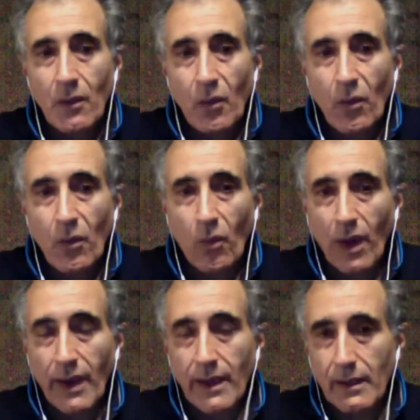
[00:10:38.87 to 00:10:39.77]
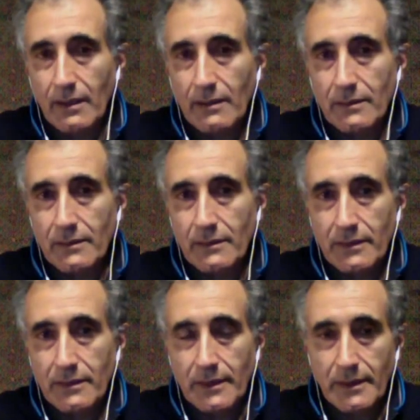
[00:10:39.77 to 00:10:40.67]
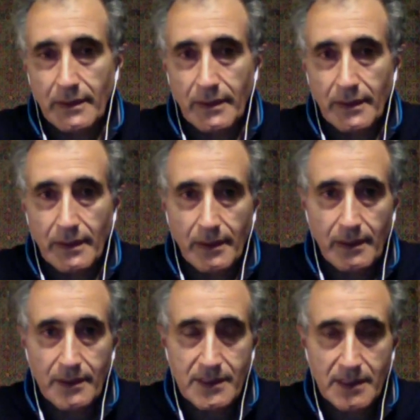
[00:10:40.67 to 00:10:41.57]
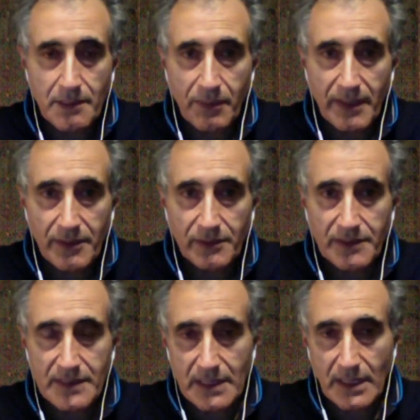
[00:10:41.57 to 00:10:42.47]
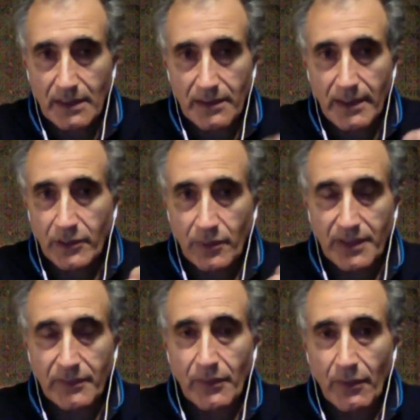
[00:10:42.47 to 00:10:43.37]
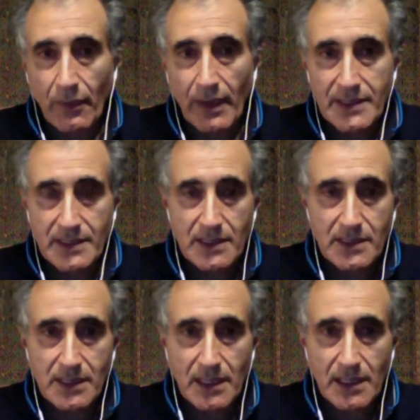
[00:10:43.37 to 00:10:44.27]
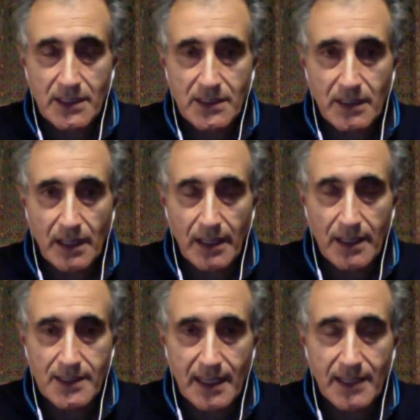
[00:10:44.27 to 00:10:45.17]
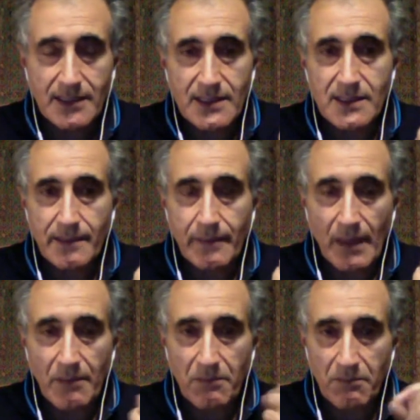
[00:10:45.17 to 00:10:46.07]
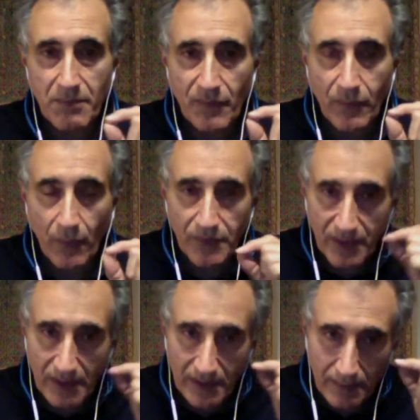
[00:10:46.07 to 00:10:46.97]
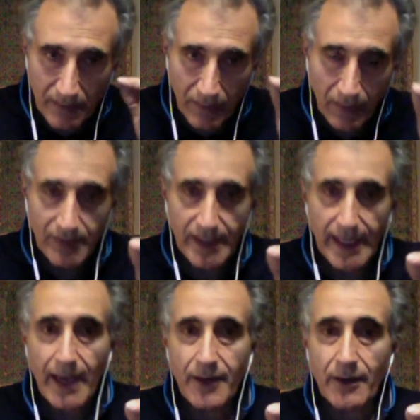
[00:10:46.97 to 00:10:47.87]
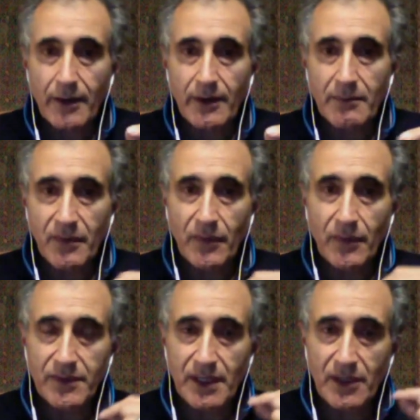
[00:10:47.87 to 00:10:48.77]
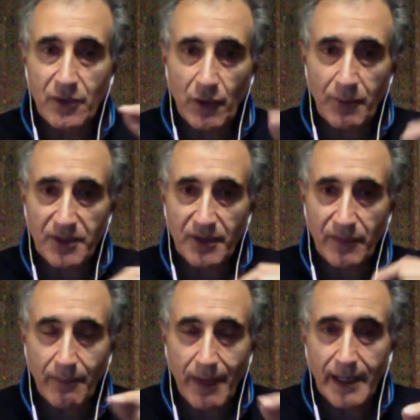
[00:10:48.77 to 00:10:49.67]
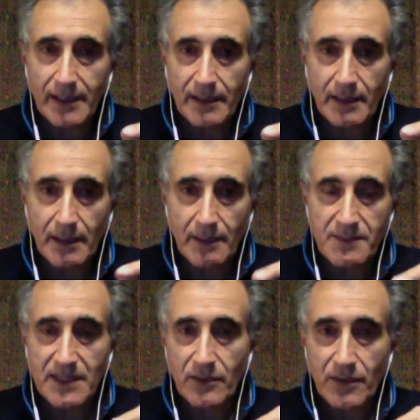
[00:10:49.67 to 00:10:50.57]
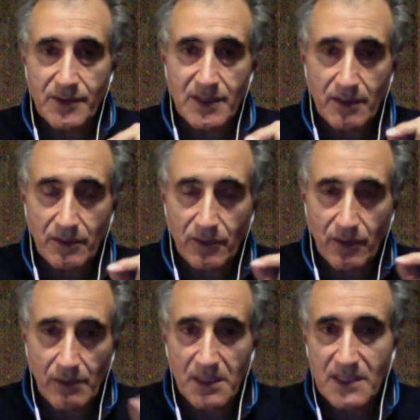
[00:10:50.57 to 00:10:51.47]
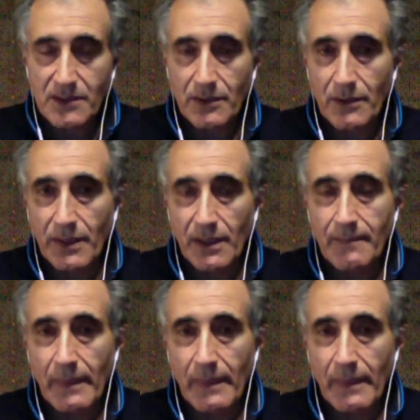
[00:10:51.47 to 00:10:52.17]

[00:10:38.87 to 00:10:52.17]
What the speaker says: while simply noticing that whatever arises is at its before the add-on, before the interpretive mind comes and turns it into a me story.